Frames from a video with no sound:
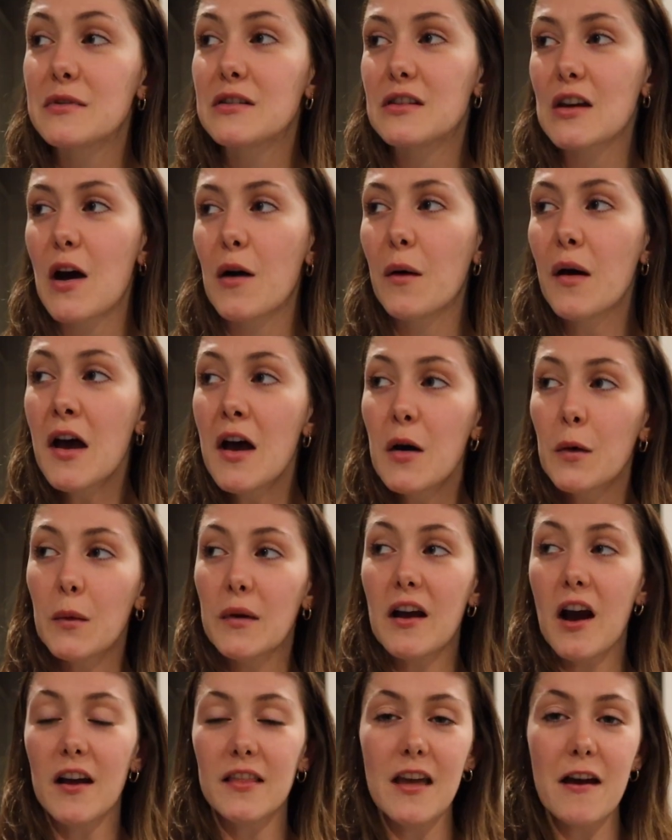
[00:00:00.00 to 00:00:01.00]
So
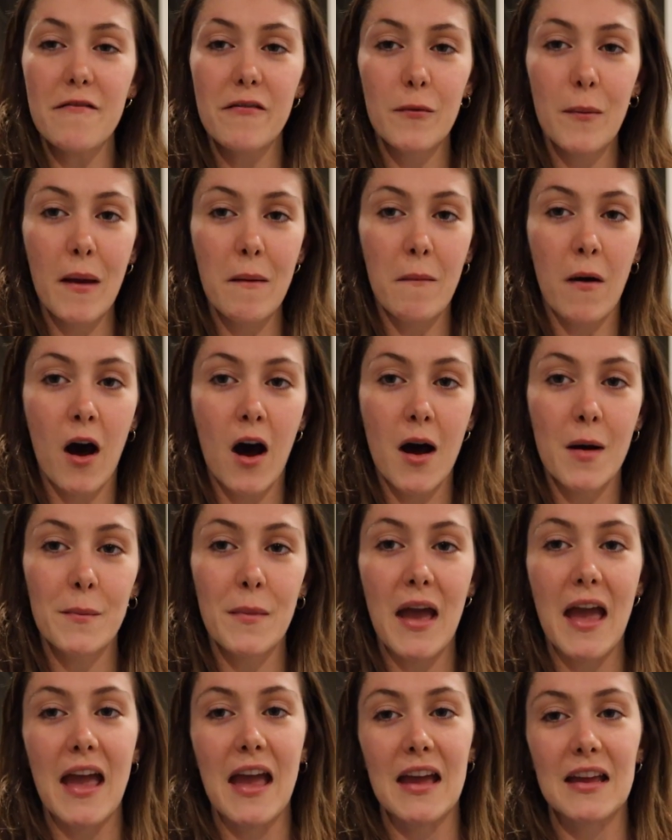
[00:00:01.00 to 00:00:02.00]
we got that for my
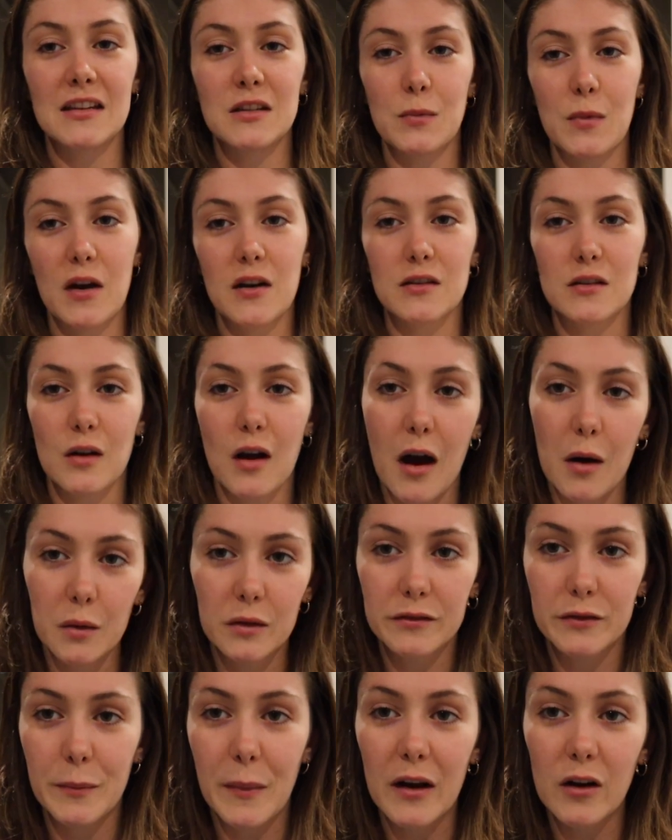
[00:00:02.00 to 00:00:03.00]
mom and we also got
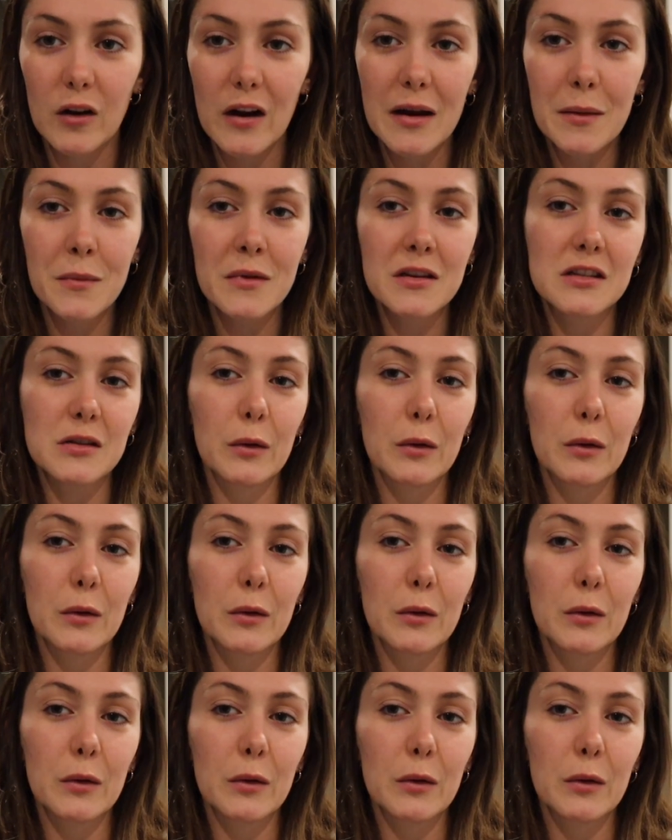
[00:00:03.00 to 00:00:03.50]
one for my grandma.